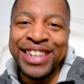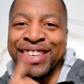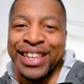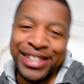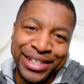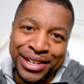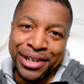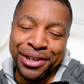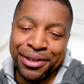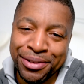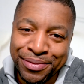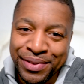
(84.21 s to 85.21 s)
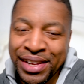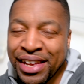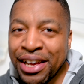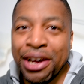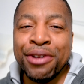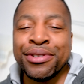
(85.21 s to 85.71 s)
Let's go.
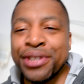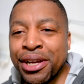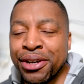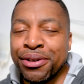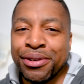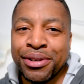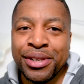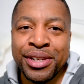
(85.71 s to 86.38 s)
Also,